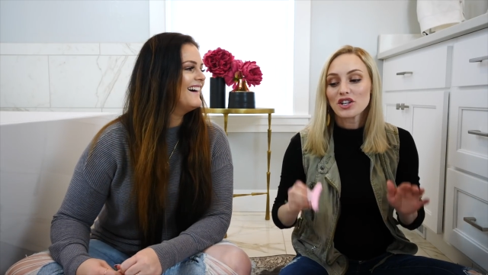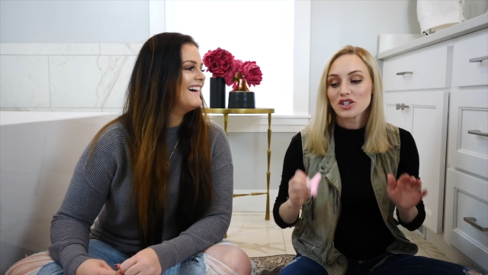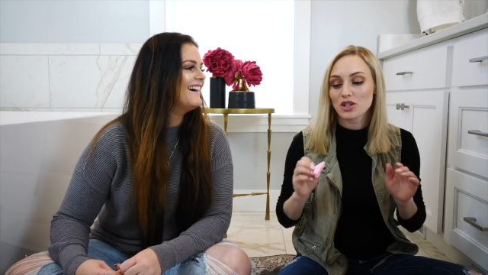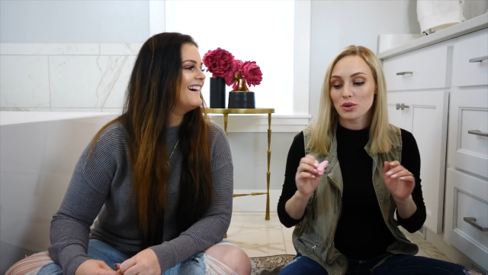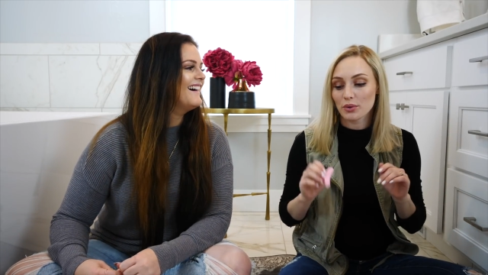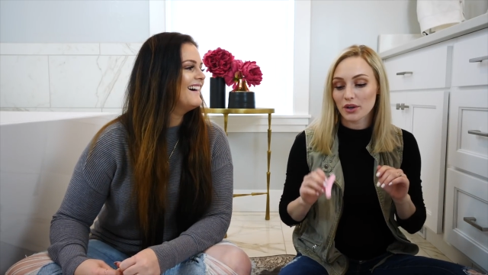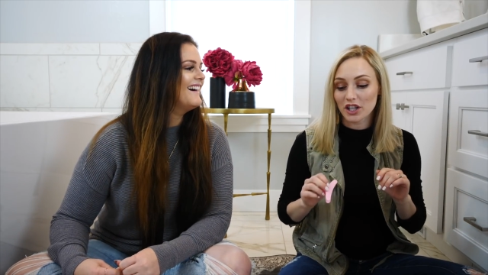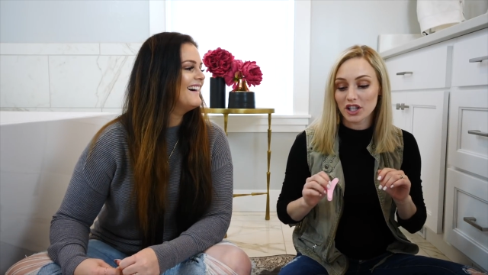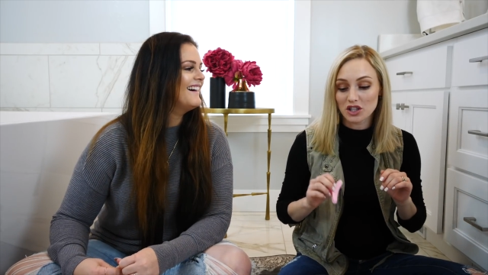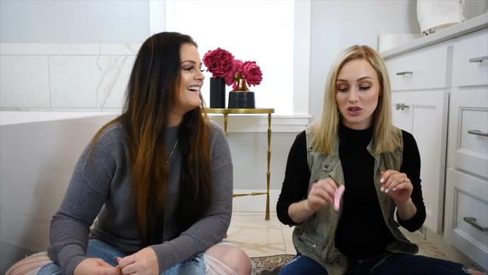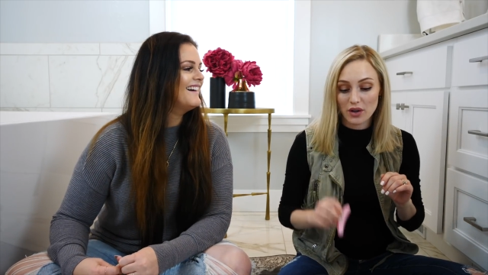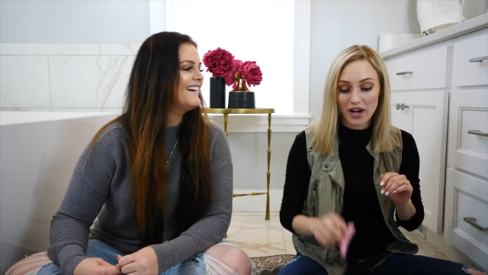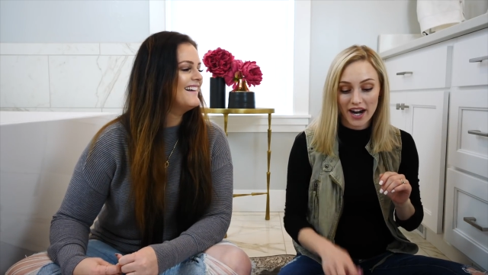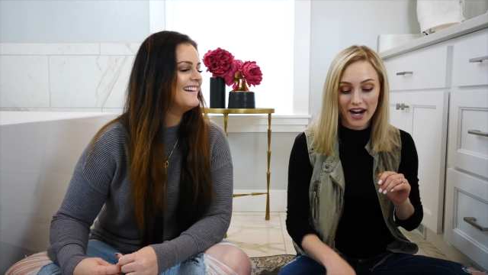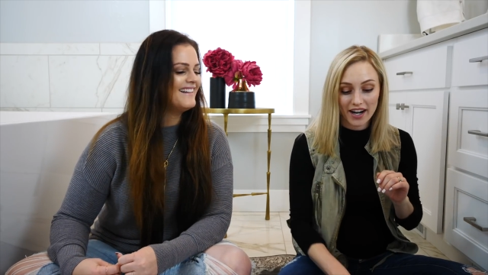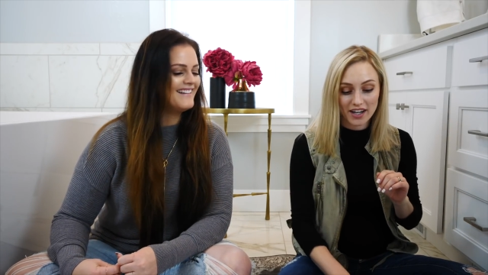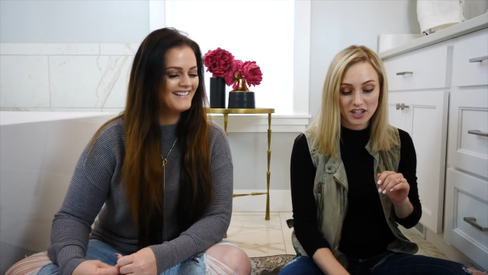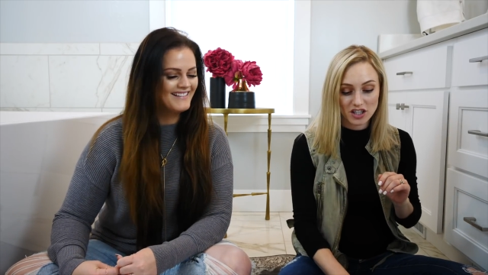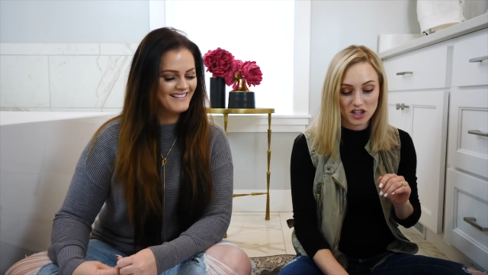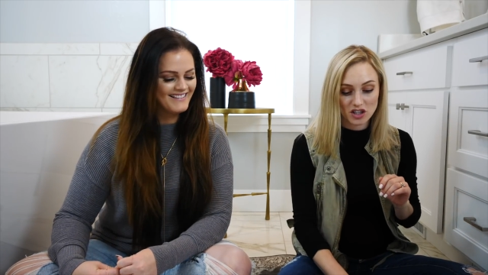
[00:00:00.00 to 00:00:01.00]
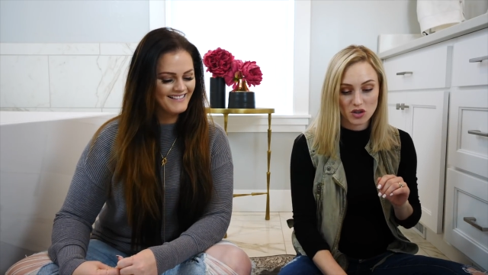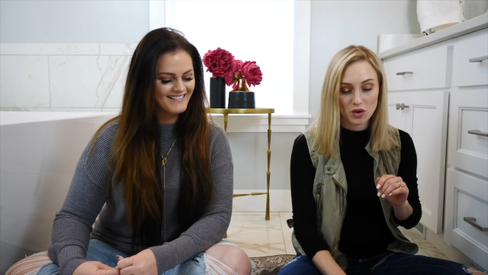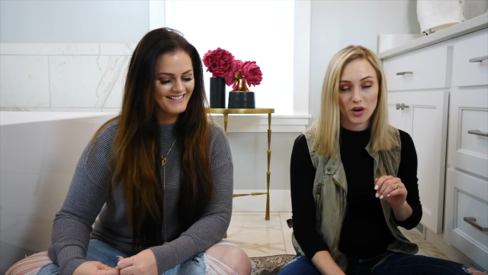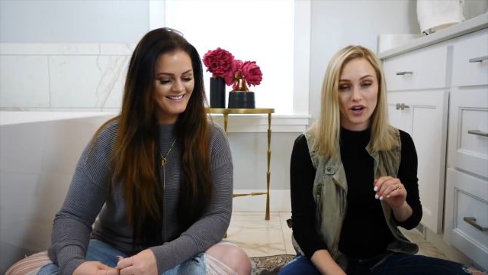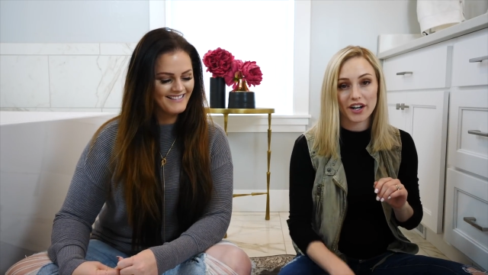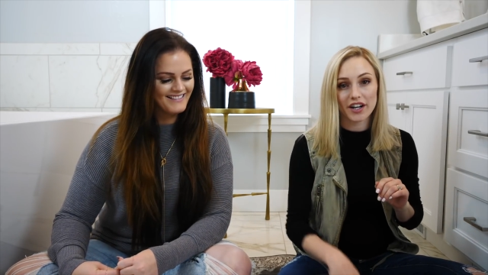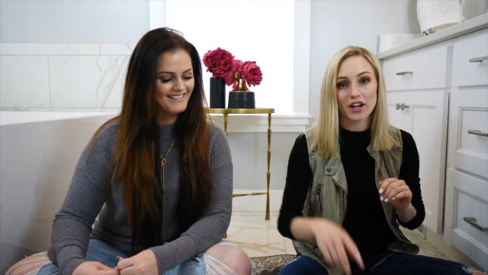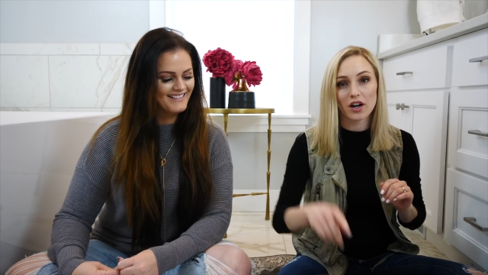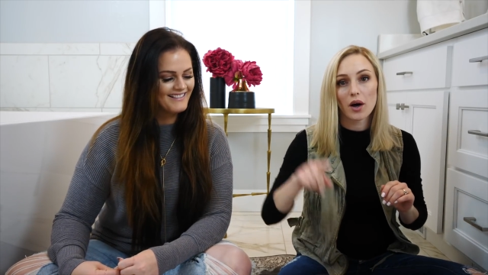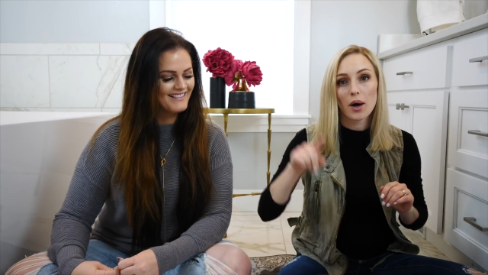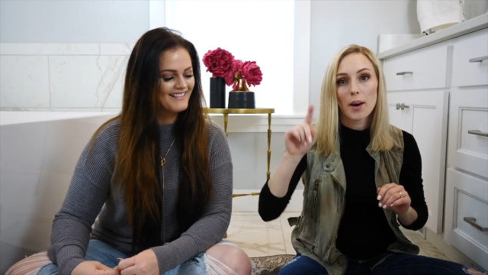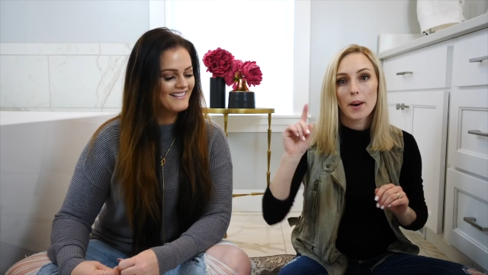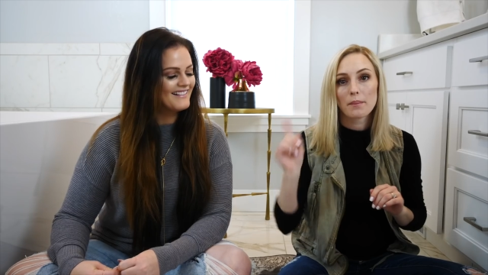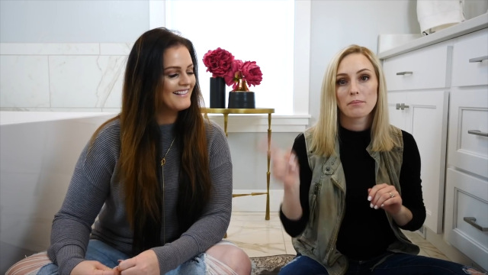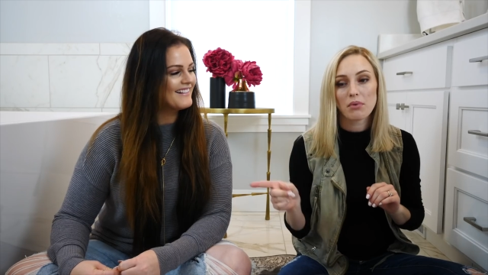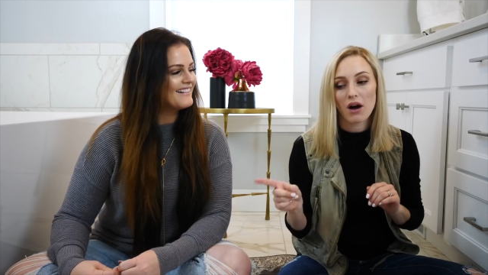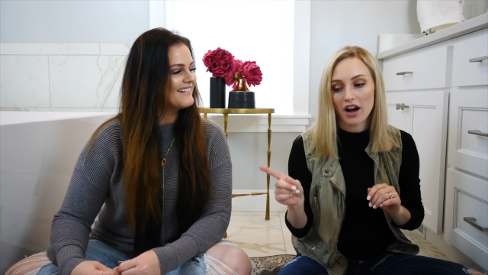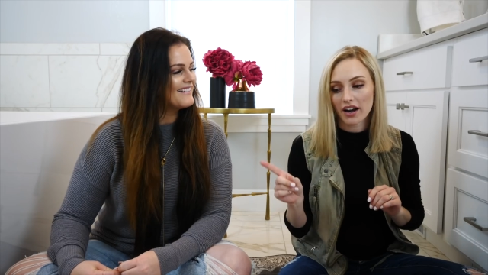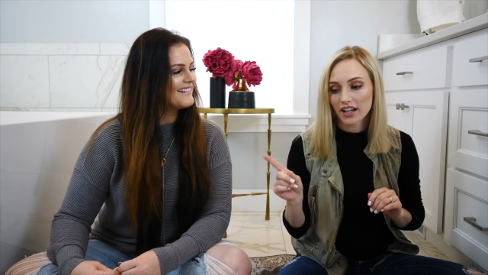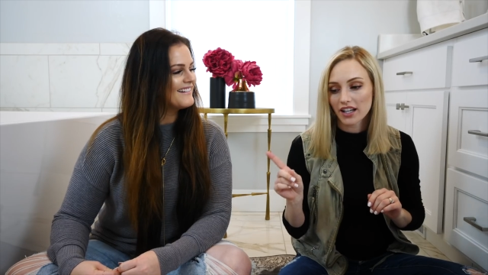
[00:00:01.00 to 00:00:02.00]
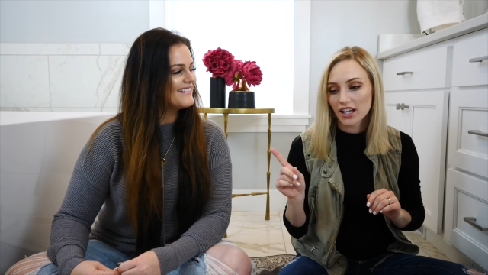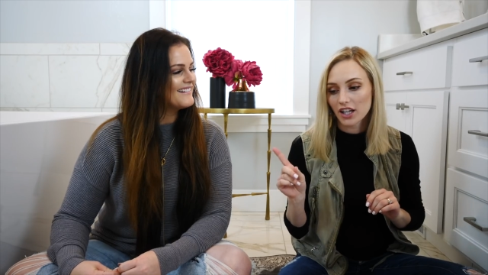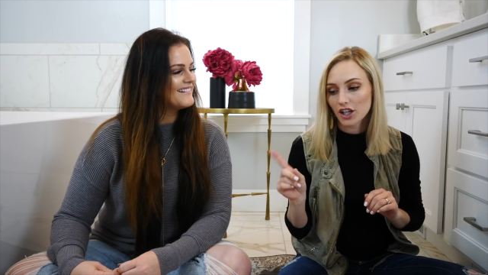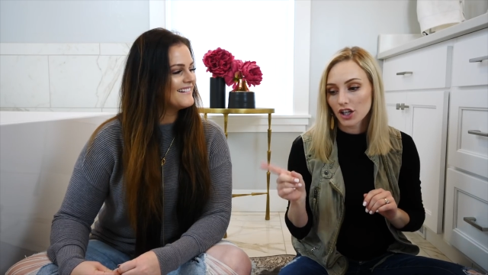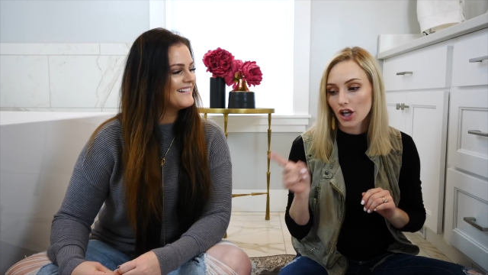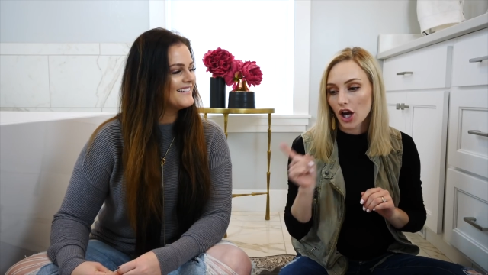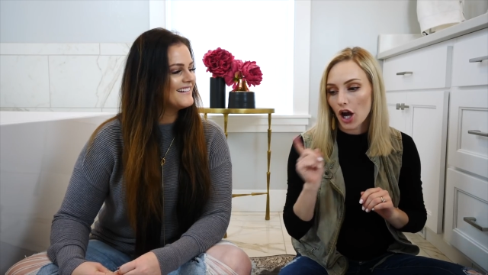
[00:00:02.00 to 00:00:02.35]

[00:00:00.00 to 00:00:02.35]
Speaker 1: so we're gonna do a hair tutorial. Bonnie,